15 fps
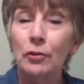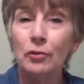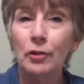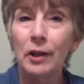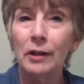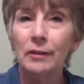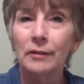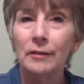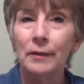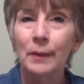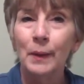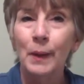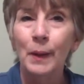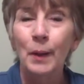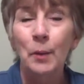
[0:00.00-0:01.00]
your childhood,
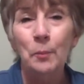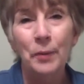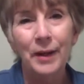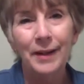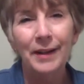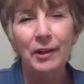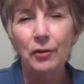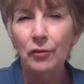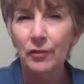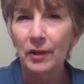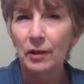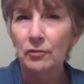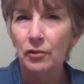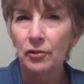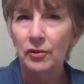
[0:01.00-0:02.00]
but here's
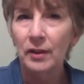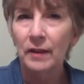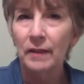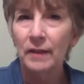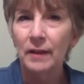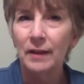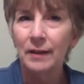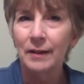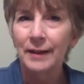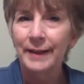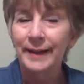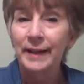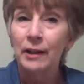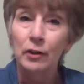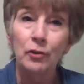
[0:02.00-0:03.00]
the interesting thing.
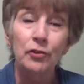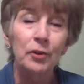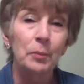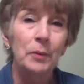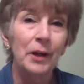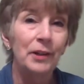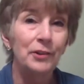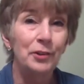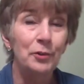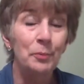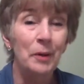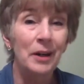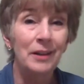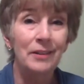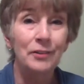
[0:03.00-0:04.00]
Your subconscious
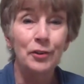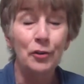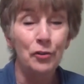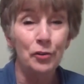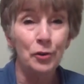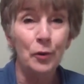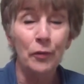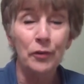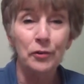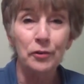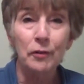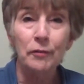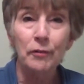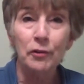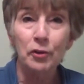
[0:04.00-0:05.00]
mind doesn't know the
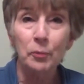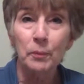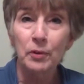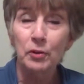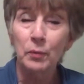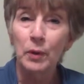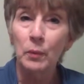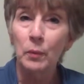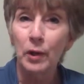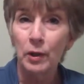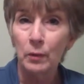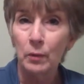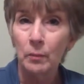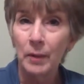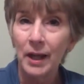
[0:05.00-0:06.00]
difference between what
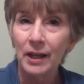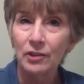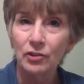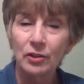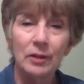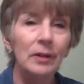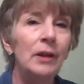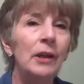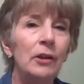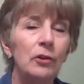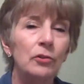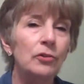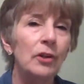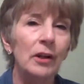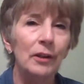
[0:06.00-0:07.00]
you imagine
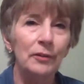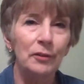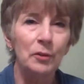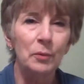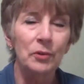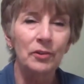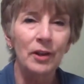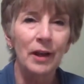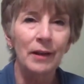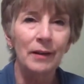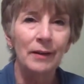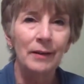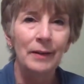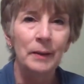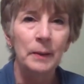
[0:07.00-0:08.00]
your childhood was
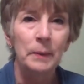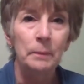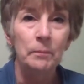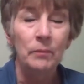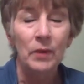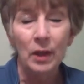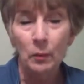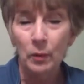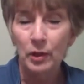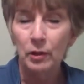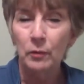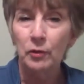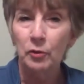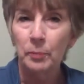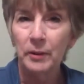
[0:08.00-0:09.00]
like and what
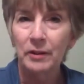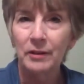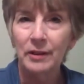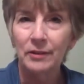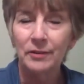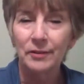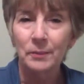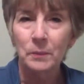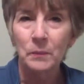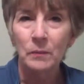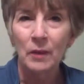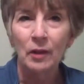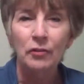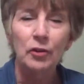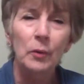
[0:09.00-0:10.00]
you experienced.
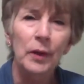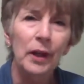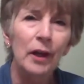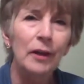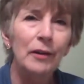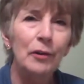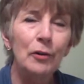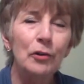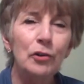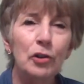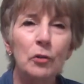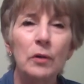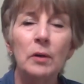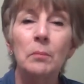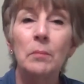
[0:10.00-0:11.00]
So it unhooks
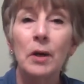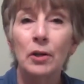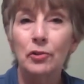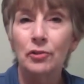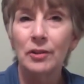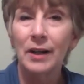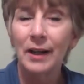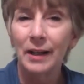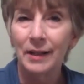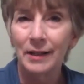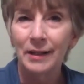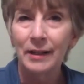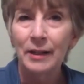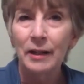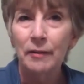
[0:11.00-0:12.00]
you emotionally
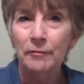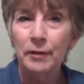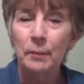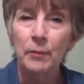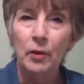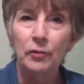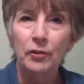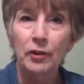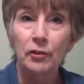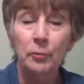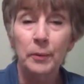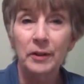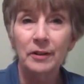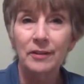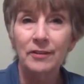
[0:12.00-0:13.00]
from those
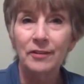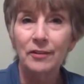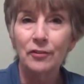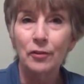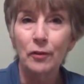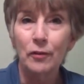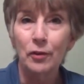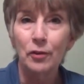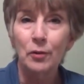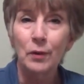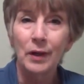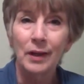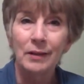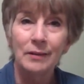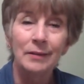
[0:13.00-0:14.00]
experiences so that you
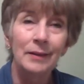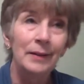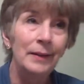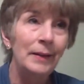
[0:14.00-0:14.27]
can